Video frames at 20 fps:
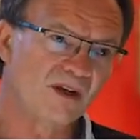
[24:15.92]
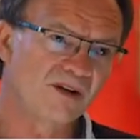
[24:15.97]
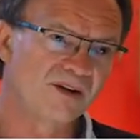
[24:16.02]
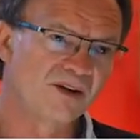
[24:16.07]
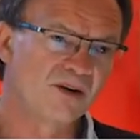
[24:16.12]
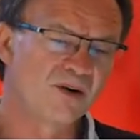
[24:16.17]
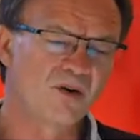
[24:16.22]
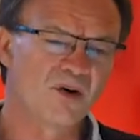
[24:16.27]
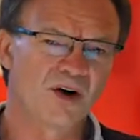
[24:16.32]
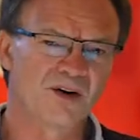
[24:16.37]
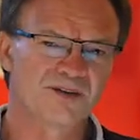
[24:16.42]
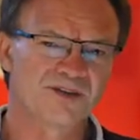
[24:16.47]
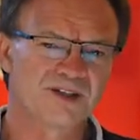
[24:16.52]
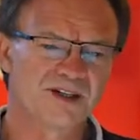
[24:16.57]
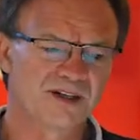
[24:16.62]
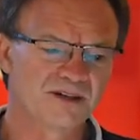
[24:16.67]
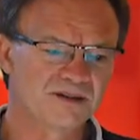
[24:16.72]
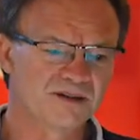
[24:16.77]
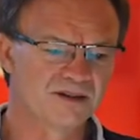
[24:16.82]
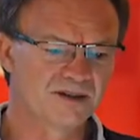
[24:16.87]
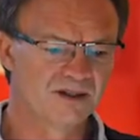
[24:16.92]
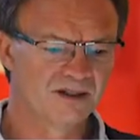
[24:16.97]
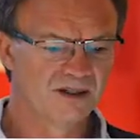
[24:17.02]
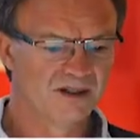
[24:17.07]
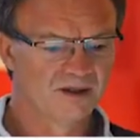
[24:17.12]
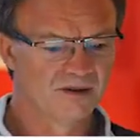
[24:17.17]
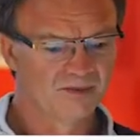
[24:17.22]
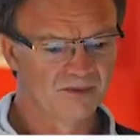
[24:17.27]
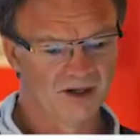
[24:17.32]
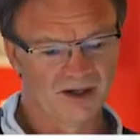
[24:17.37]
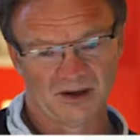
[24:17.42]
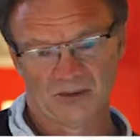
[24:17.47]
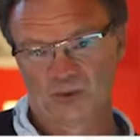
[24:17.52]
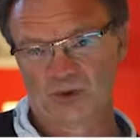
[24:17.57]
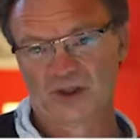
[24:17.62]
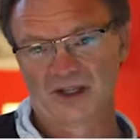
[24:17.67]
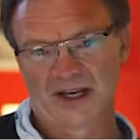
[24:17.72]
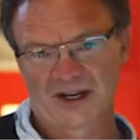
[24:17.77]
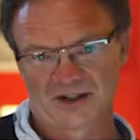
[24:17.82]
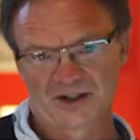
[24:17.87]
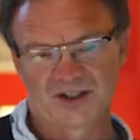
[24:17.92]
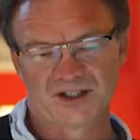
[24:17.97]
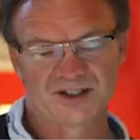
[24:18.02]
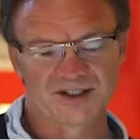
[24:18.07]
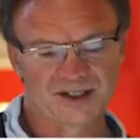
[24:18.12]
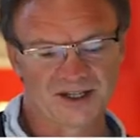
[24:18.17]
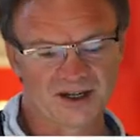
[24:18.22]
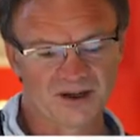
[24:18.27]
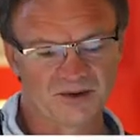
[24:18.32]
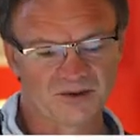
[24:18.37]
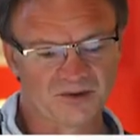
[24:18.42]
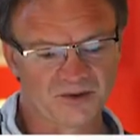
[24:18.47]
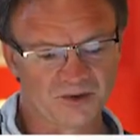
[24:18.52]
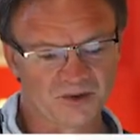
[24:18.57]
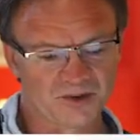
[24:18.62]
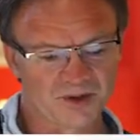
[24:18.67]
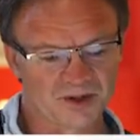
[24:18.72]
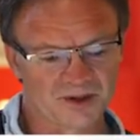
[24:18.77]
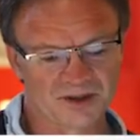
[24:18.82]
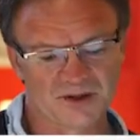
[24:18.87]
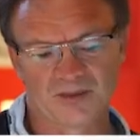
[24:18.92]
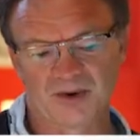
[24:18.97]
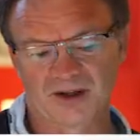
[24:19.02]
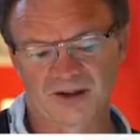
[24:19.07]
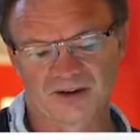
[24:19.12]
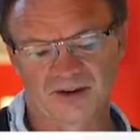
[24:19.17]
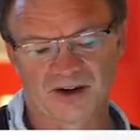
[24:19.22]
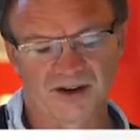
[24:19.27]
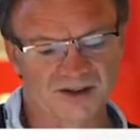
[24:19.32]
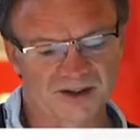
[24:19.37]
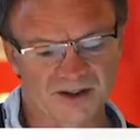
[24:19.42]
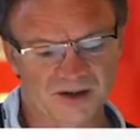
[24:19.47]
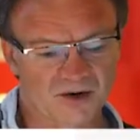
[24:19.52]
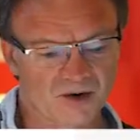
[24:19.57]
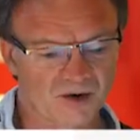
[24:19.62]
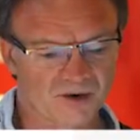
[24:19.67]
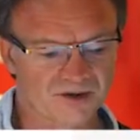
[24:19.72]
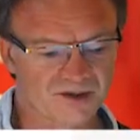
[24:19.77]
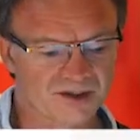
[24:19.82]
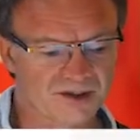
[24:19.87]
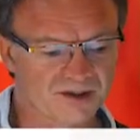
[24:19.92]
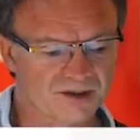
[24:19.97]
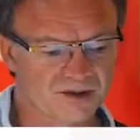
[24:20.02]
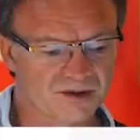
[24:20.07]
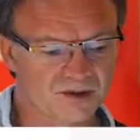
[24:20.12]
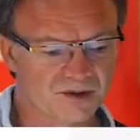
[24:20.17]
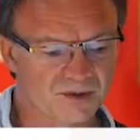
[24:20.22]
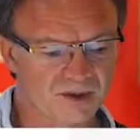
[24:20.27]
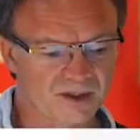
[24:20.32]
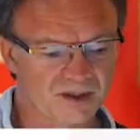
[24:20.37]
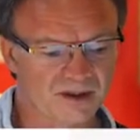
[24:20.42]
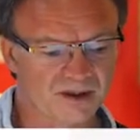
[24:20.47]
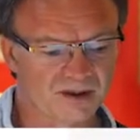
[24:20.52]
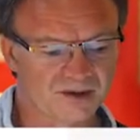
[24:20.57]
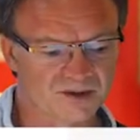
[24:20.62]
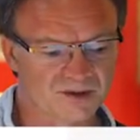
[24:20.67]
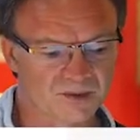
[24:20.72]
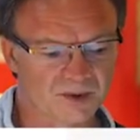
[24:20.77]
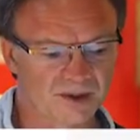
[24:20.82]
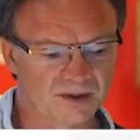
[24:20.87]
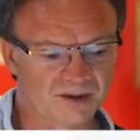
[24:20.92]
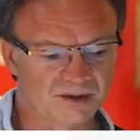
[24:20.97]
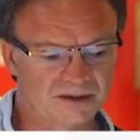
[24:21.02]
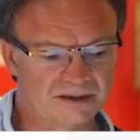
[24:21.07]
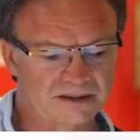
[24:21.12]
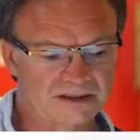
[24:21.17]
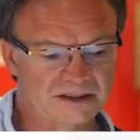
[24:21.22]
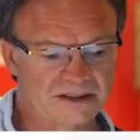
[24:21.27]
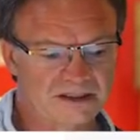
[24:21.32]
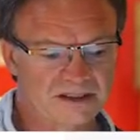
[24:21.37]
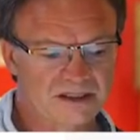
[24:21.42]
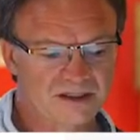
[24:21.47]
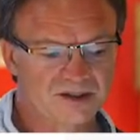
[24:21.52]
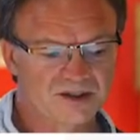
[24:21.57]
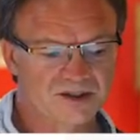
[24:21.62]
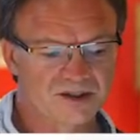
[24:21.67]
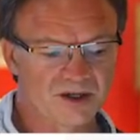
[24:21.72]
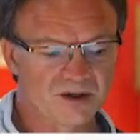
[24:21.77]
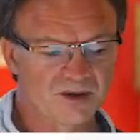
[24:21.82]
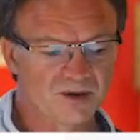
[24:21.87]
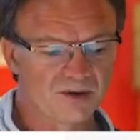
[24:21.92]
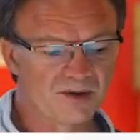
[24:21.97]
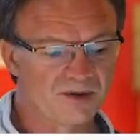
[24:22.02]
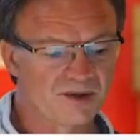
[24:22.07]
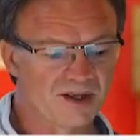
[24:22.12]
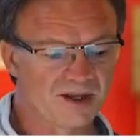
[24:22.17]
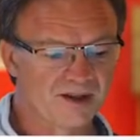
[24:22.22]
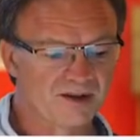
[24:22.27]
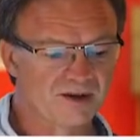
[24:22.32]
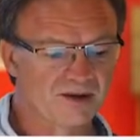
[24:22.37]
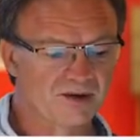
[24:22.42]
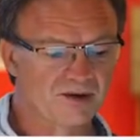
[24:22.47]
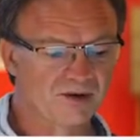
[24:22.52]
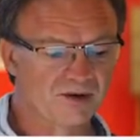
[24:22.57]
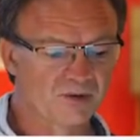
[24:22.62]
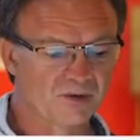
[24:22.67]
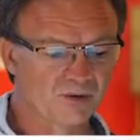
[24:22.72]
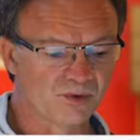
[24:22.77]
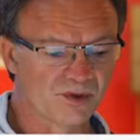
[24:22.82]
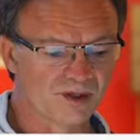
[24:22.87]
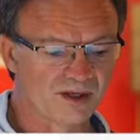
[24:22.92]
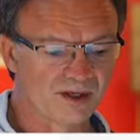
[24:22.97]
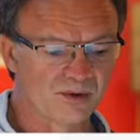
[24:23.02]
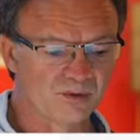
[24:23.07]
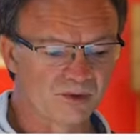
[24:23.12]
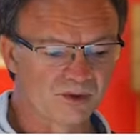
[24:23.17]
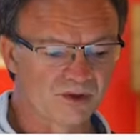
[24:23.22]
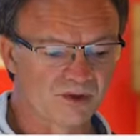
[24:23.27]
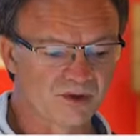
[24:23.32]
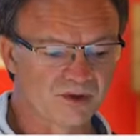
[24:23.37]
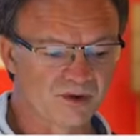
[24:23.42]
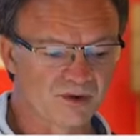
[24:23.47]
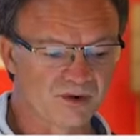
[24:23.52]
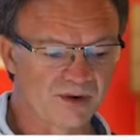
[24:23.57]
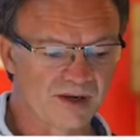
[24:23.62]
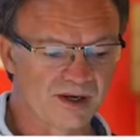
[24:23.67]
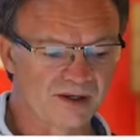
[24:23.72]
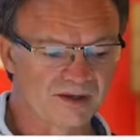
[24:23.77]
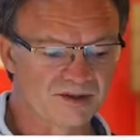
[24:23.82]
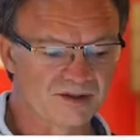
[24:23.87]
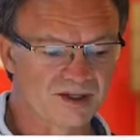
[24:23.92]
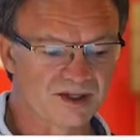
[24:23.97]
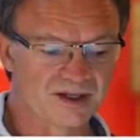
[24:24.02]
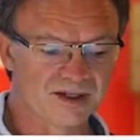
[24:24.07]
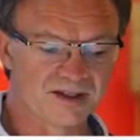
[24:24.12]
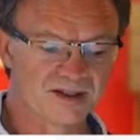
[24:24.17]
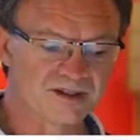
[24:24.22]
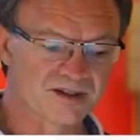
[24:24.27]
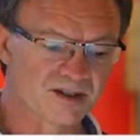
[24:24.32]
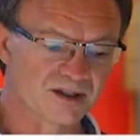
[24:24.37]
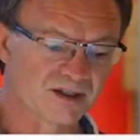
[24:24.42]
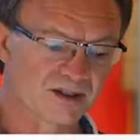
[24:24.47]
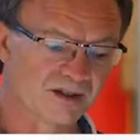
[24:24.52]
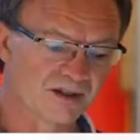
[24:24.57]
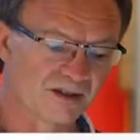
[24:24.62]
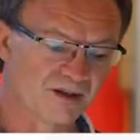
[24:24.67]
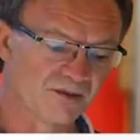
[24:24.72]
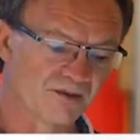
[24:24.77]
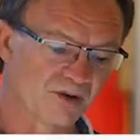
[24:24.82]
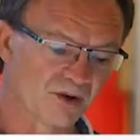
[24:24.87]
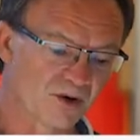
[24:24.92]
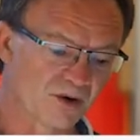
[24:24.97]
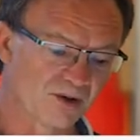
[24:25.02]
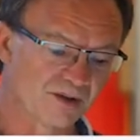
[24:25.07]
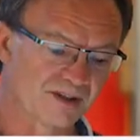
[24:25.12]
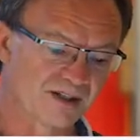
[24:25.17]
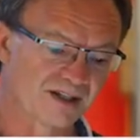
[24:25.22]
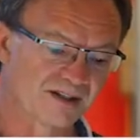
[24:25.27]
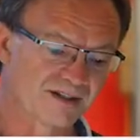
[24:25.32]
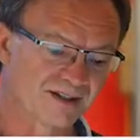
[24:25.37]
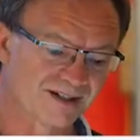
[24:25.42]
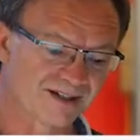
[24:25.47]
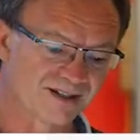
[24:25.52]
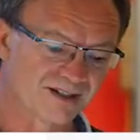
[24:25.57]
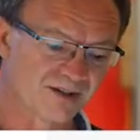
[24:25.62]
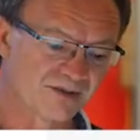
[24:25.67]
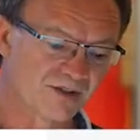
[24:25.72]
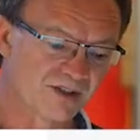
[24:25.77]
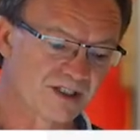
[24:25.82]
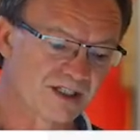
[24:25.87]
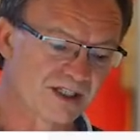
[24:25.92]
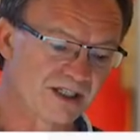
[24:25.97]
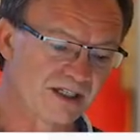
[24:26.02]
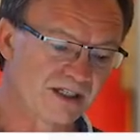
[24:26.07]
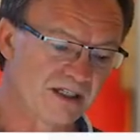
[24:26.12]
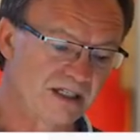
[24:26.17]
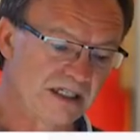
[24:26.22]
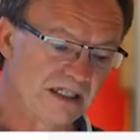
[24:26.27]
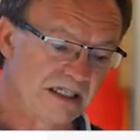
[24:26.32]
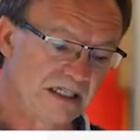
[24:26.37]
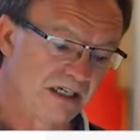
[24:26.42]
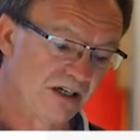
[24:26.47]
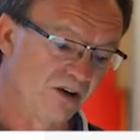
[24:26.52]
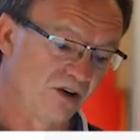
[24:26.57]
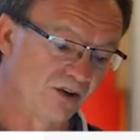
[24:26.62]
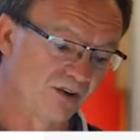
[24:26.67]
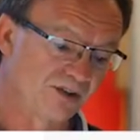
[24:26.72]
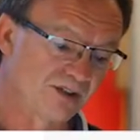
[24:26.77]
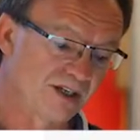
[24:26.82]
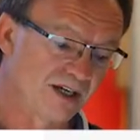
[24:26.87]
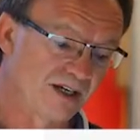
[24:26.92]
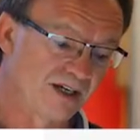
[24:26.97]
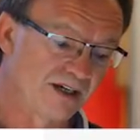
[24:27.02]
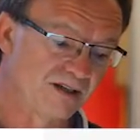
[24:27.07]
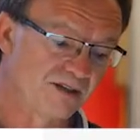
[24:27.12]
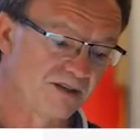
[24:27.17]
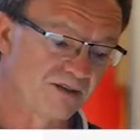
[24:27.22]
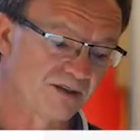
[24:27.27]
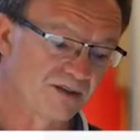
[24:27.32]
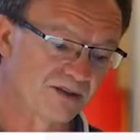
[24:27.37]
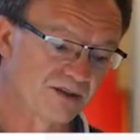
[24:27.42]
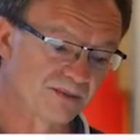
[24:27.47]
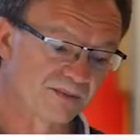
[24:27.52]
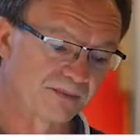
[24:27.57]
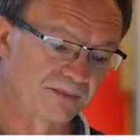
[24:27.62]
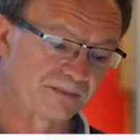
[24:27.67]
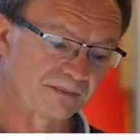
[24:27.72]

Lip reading: new content. We'll actually say a few things about writing content quickly as well. So the other rule that I will create here is that if the contact's activity contains